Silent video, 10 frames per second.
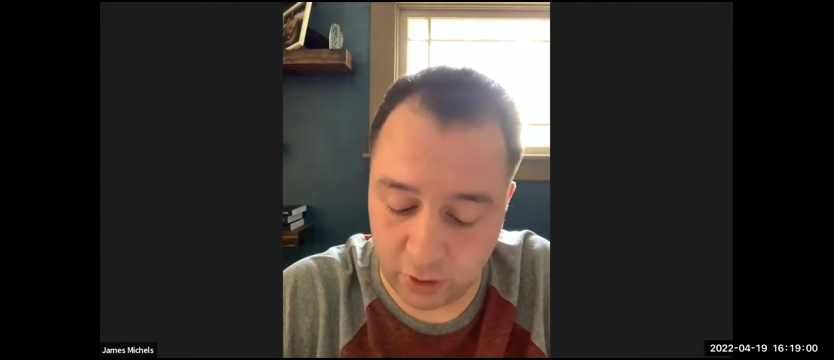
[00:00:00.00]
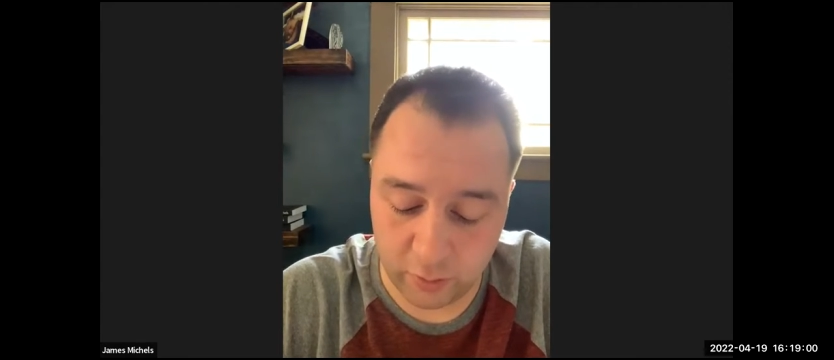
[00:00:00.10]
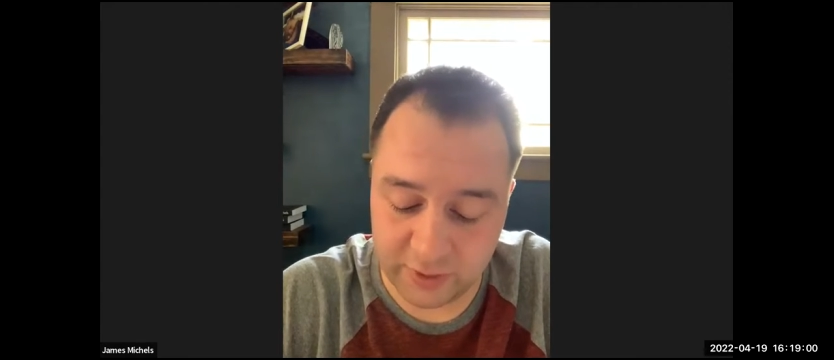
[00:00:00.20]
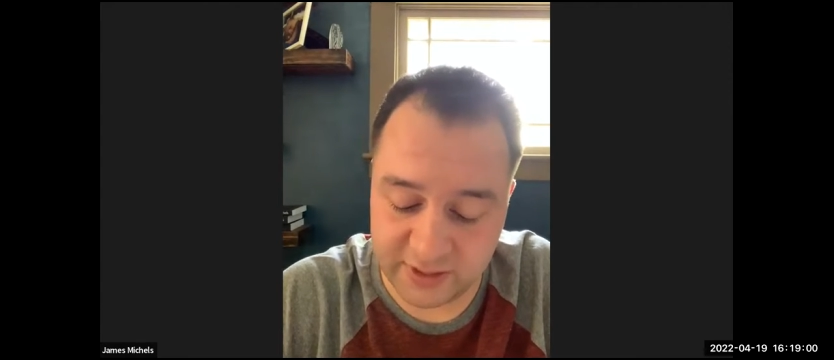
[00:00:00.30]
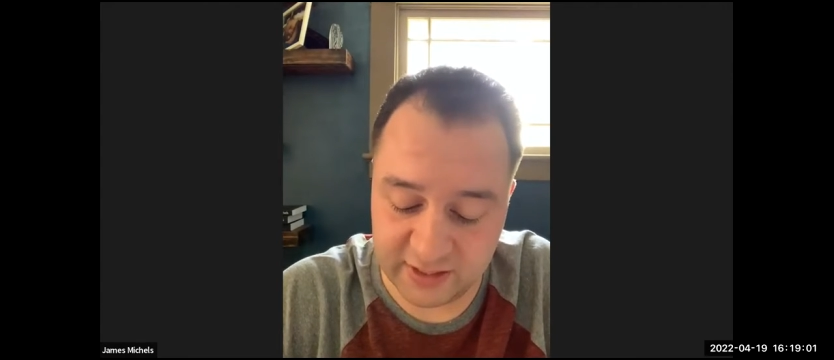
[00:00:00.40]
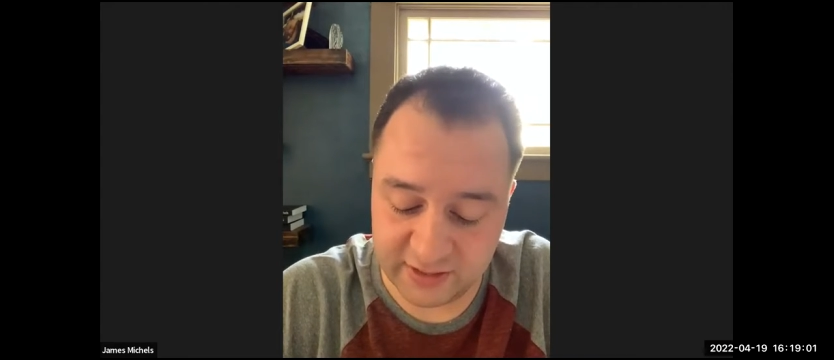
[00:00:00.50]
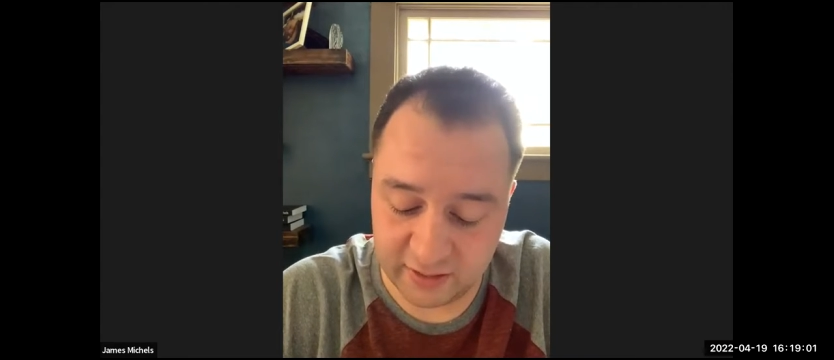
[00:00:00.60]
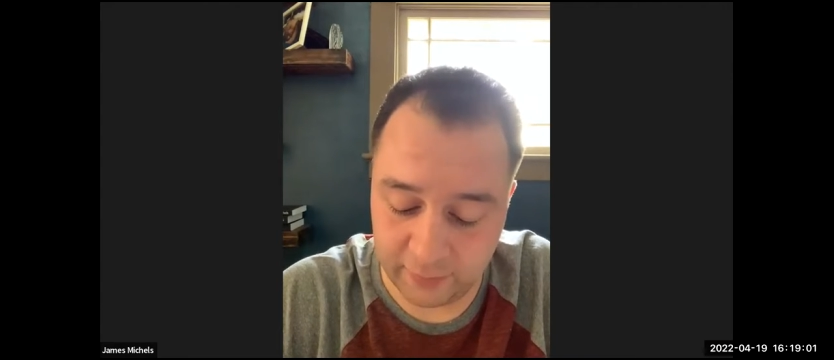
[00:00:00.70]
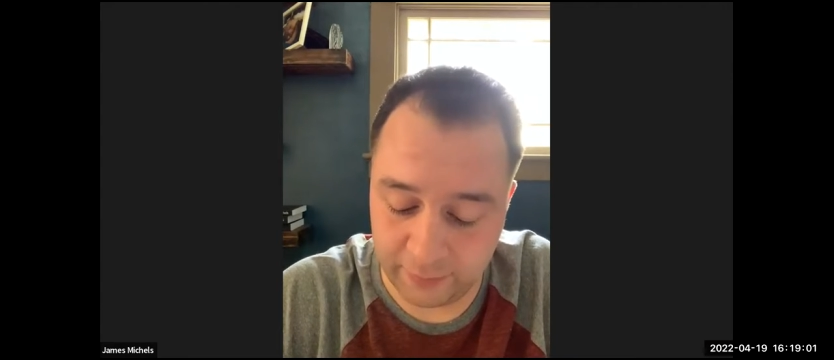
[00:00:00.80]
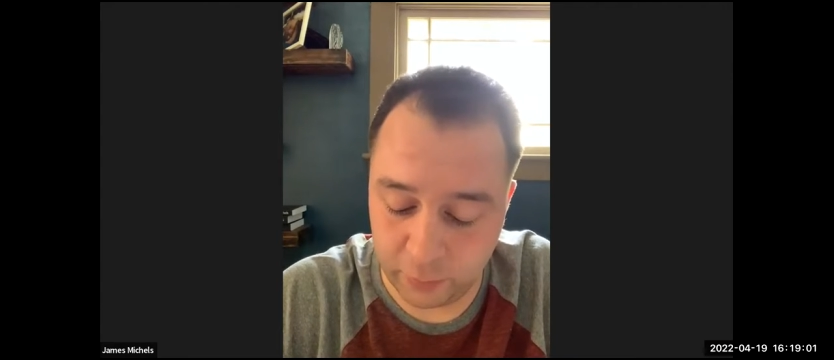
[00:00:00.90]
always sent
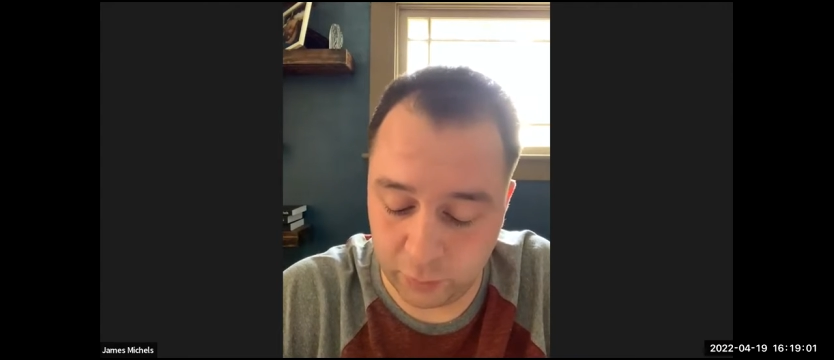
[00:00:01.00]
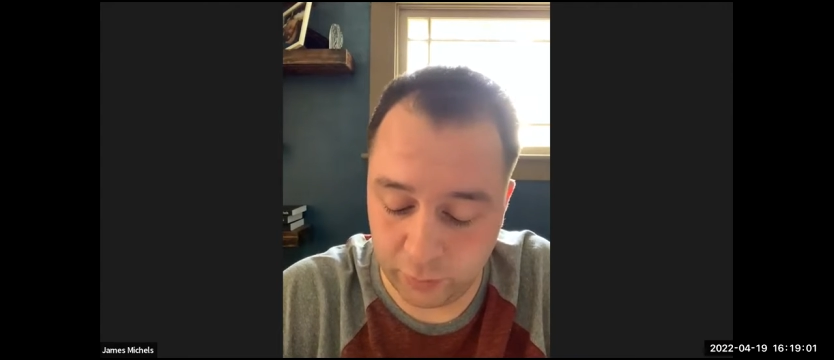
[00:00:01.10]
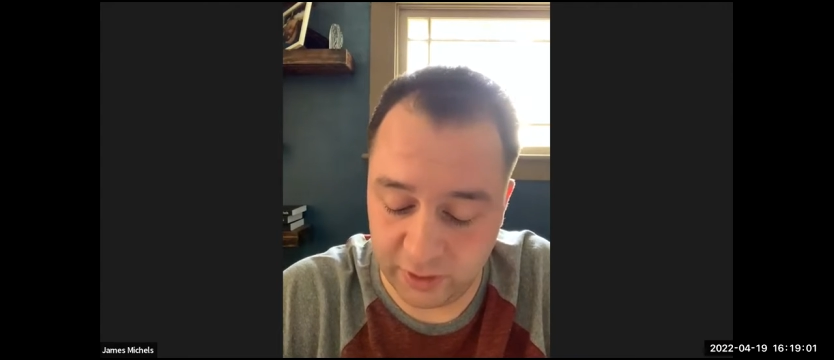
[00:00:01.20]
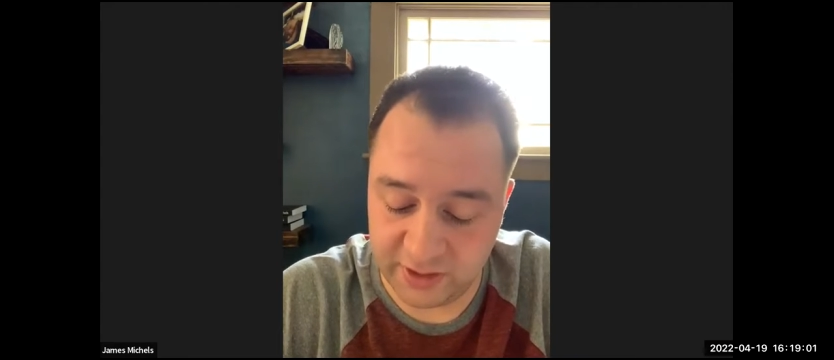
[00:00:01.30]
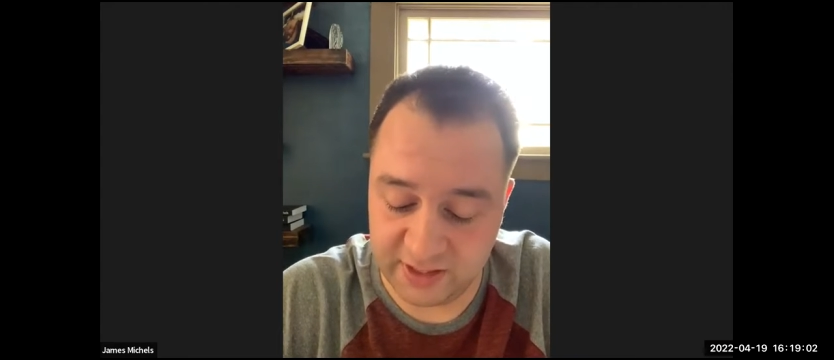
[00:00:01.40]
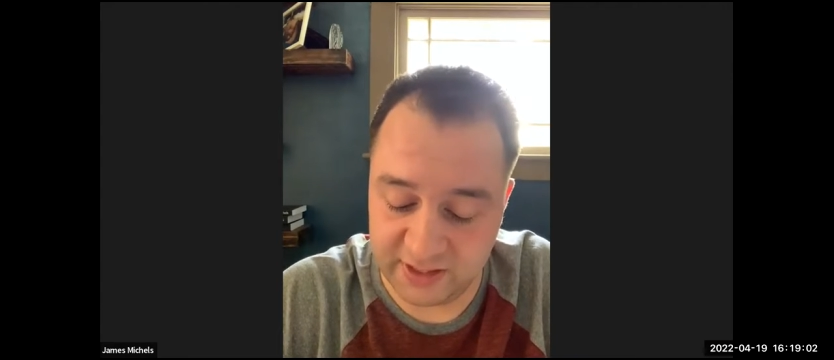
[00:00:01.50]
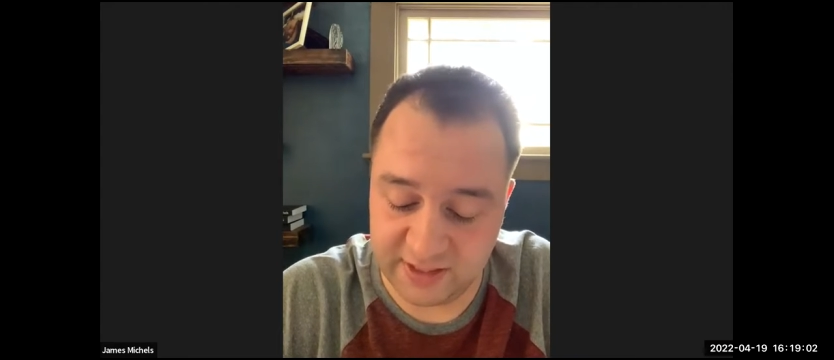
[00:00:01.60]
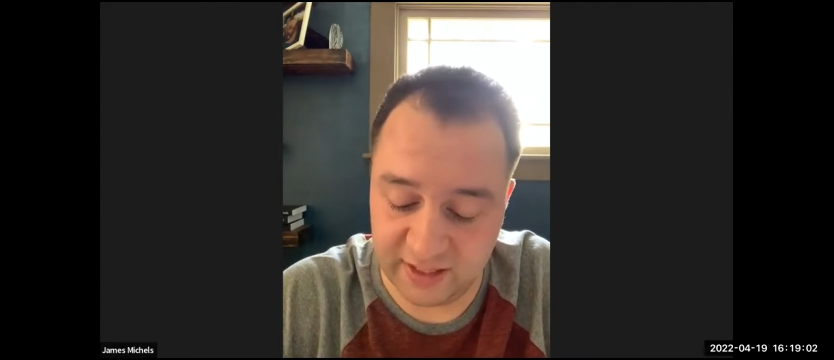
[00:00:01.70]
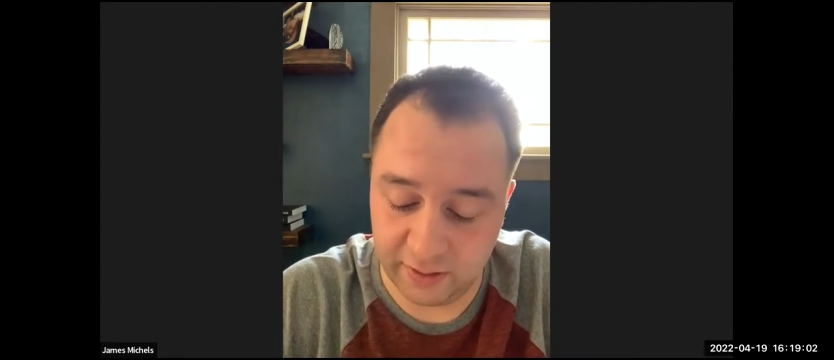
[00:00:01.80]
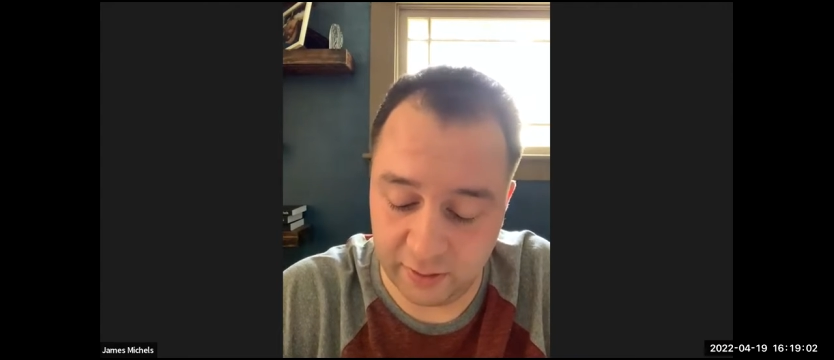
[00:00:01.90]
on a food run to this
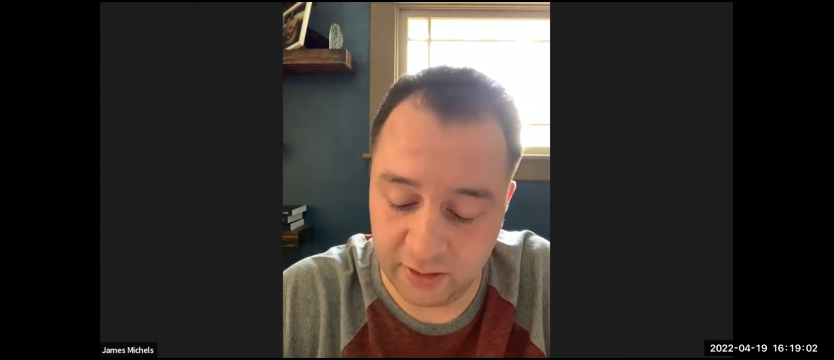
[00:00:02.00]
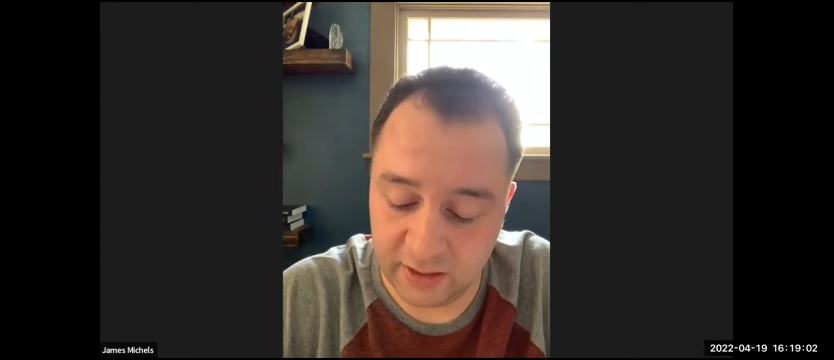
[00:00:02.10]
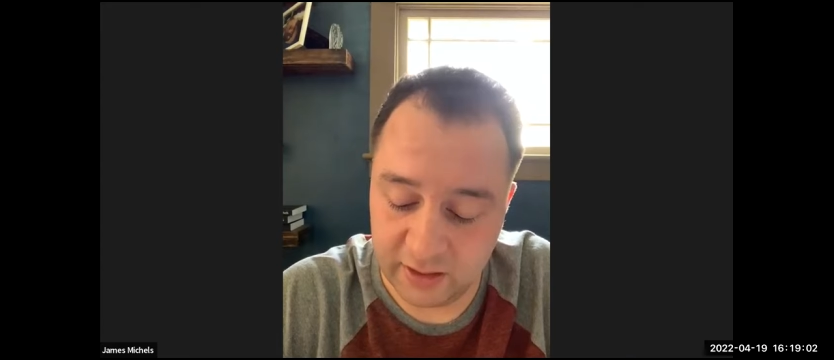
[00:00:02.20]
diner.